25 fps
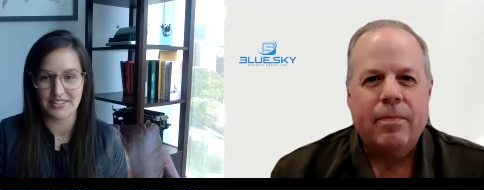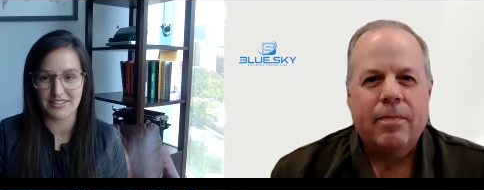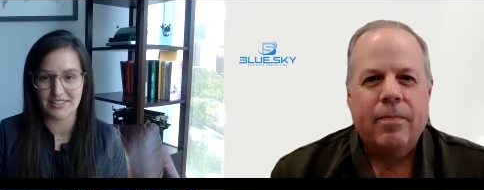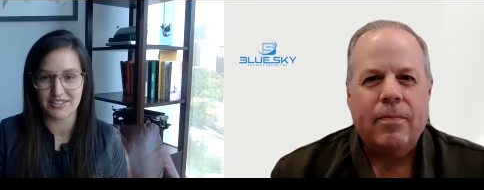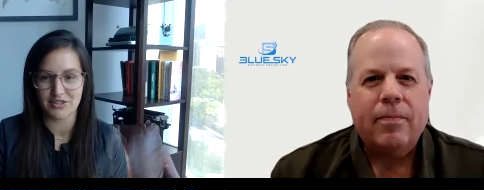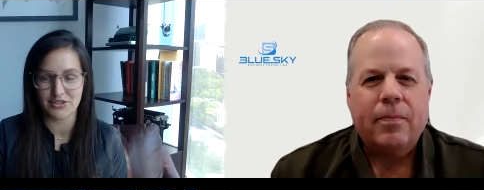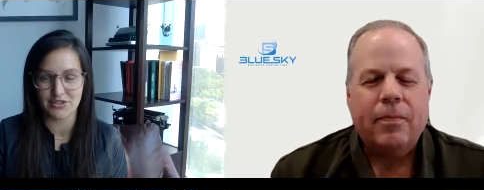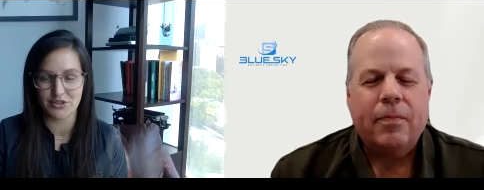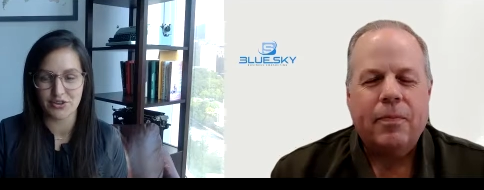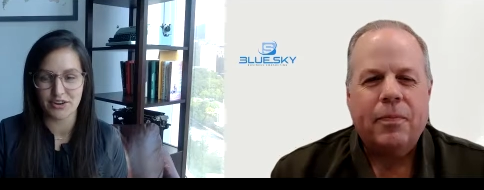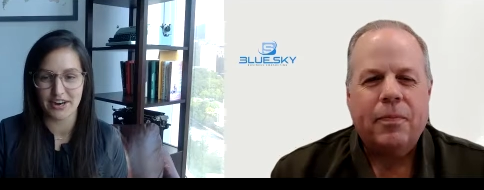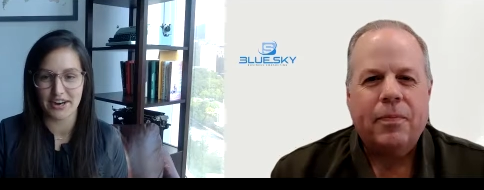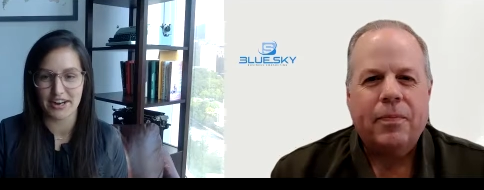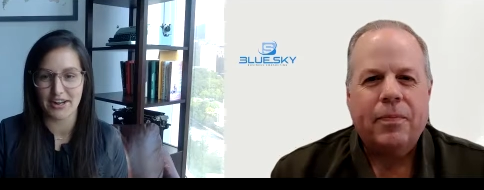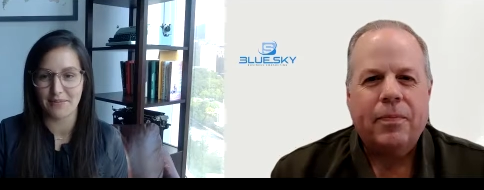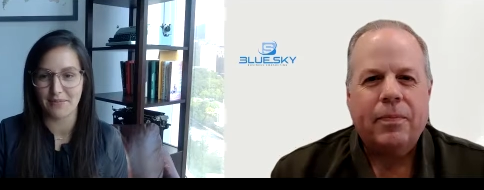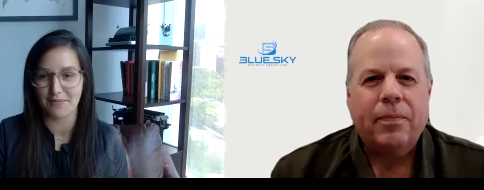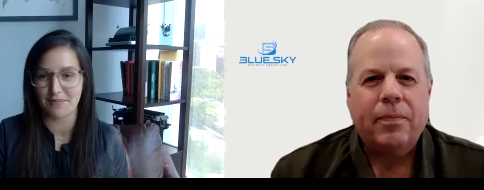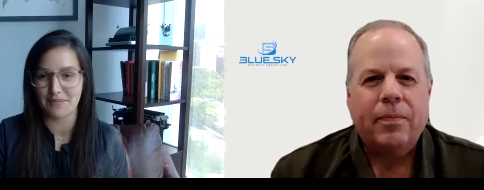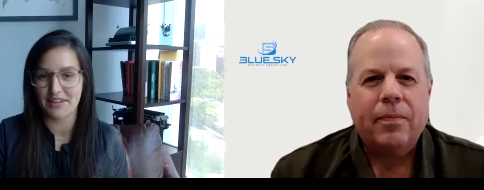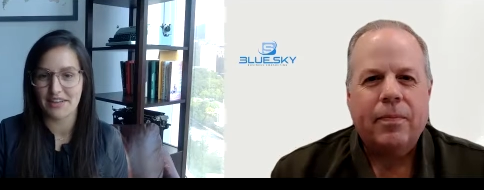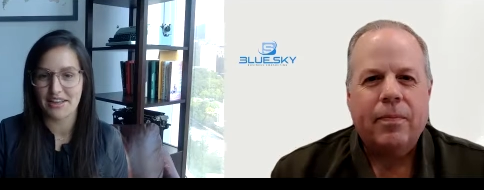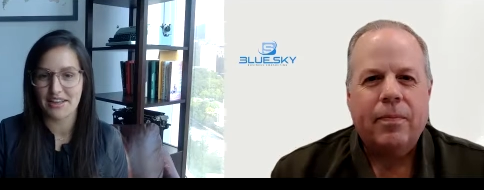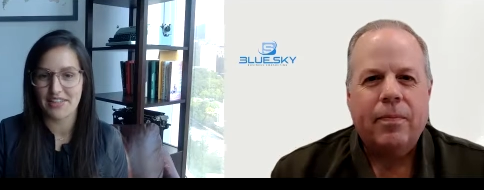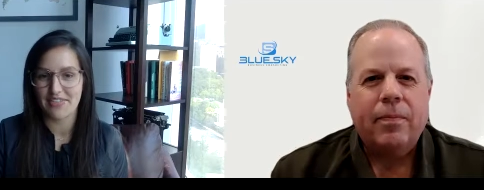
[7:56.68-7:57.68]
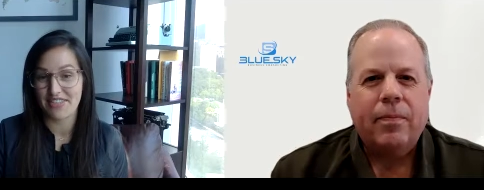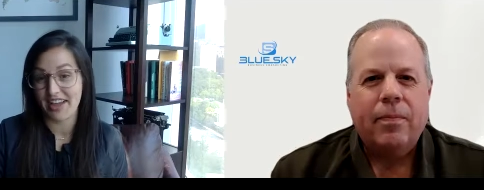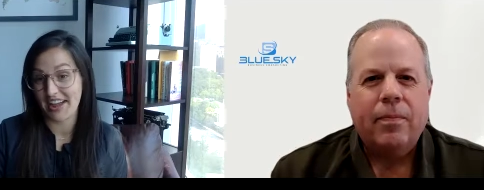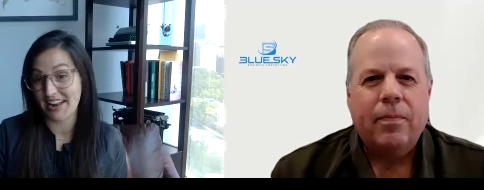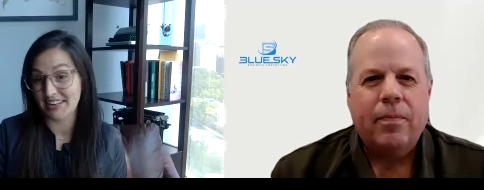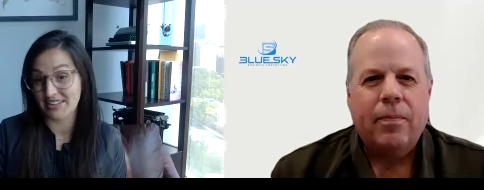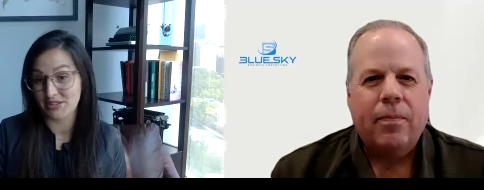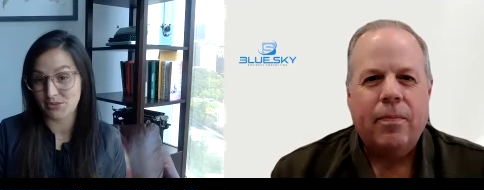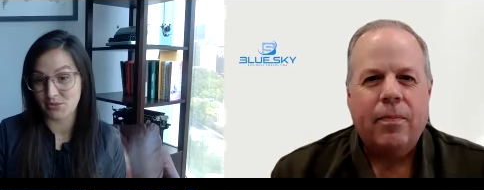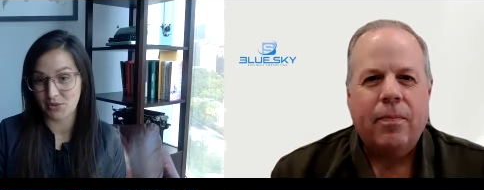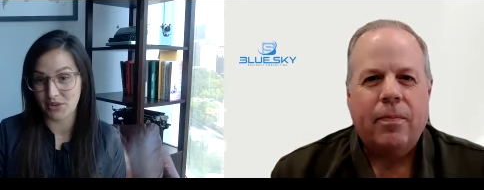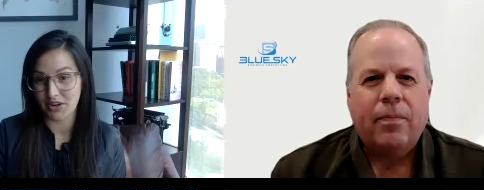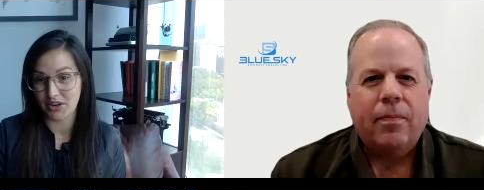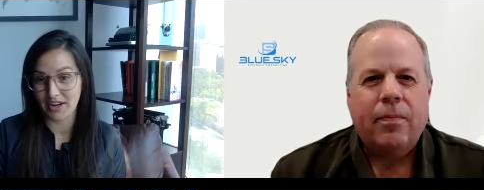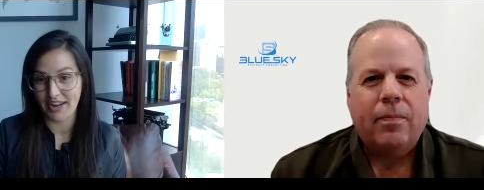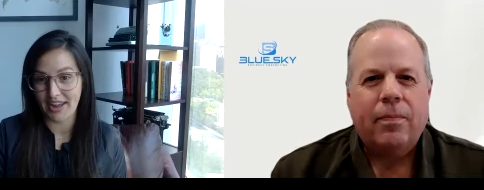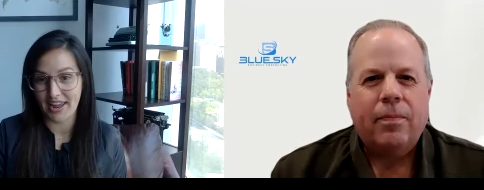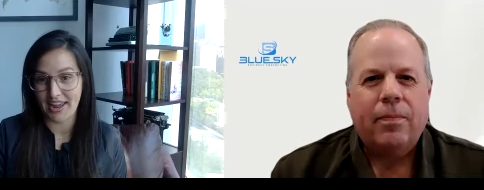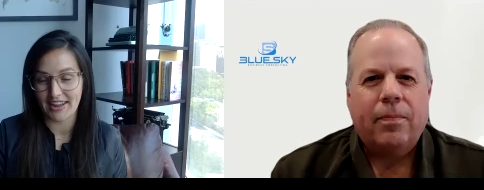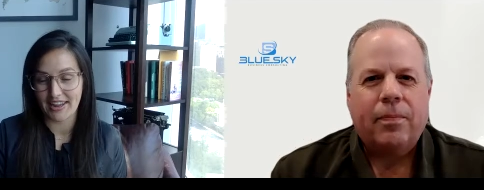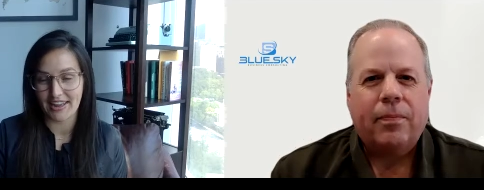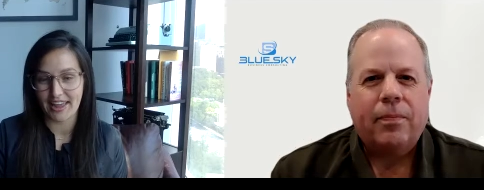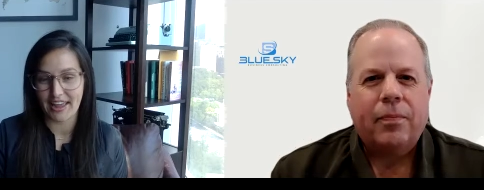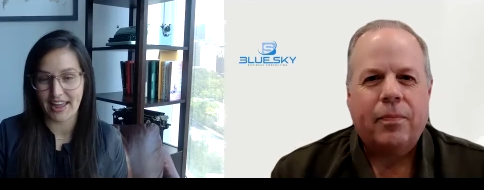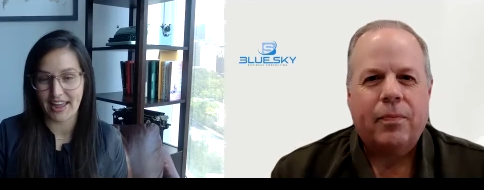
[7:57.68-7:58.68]
Speaker 1: Instagram. That is where I
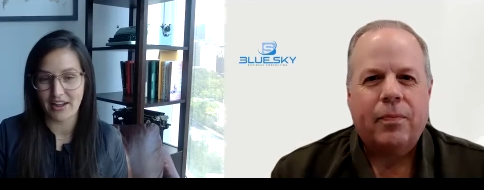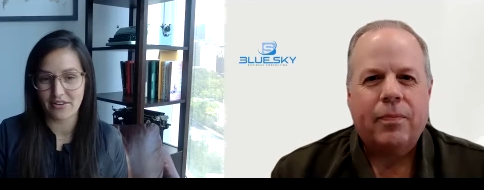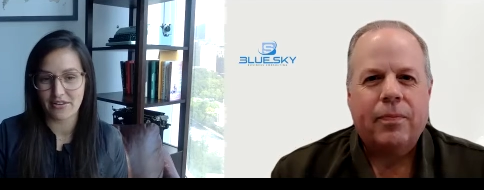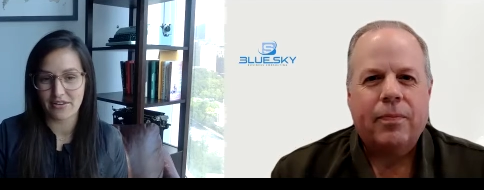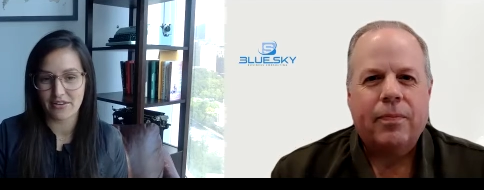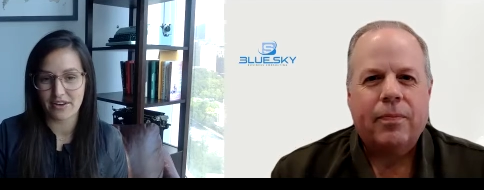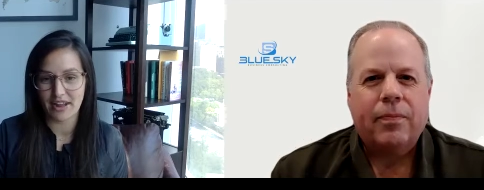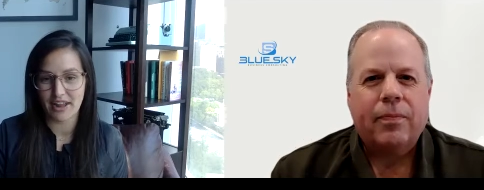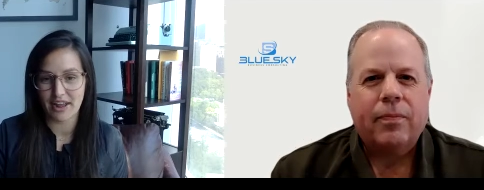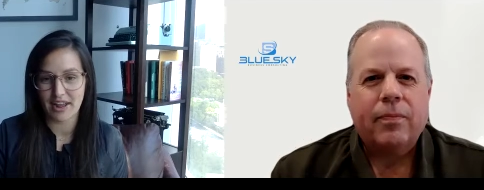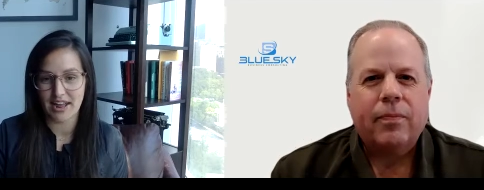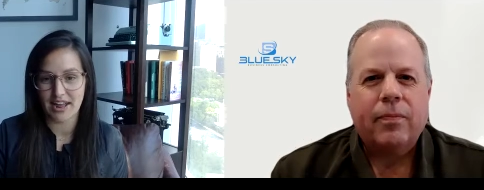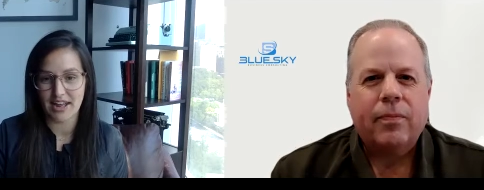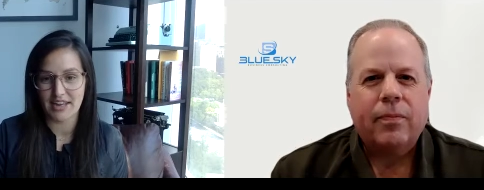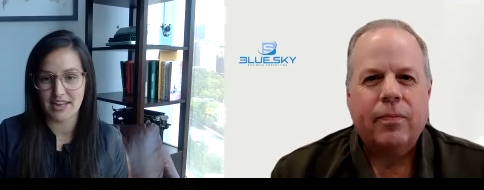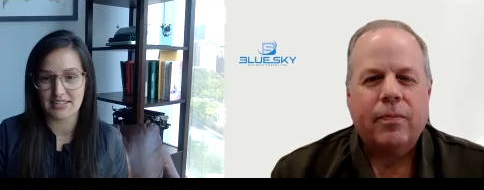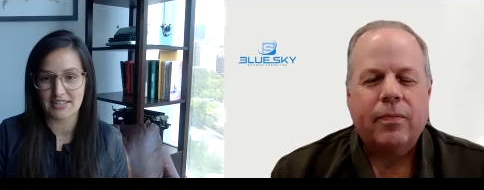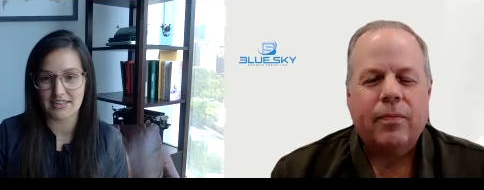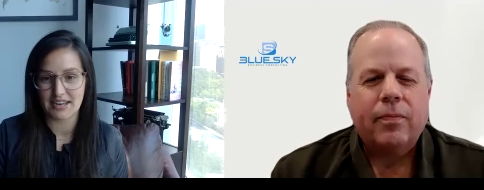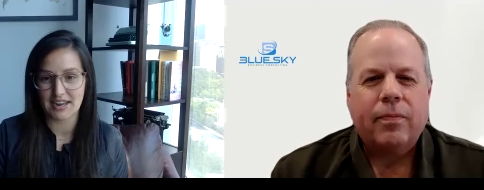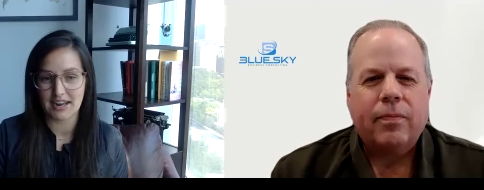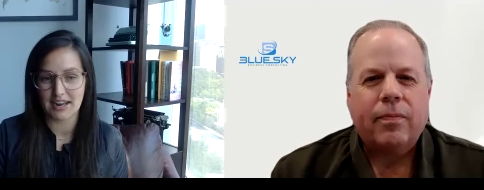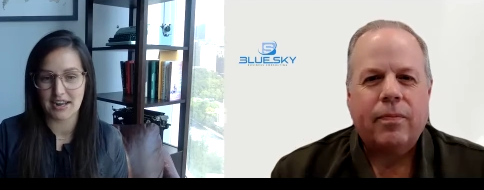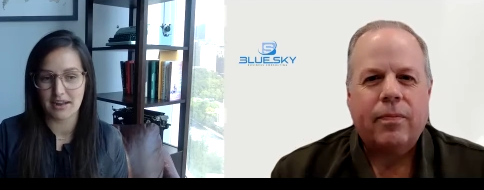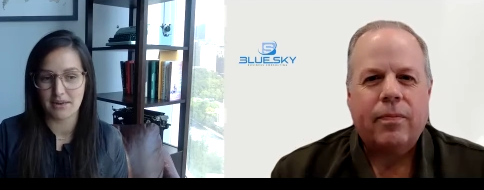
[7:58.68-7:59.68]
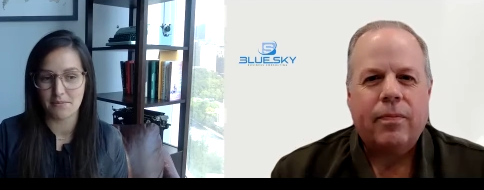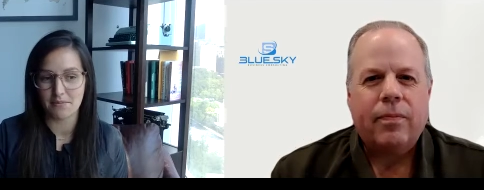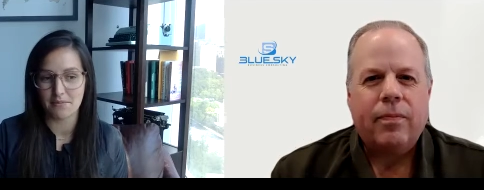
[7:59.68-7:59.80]
hang out. And uh,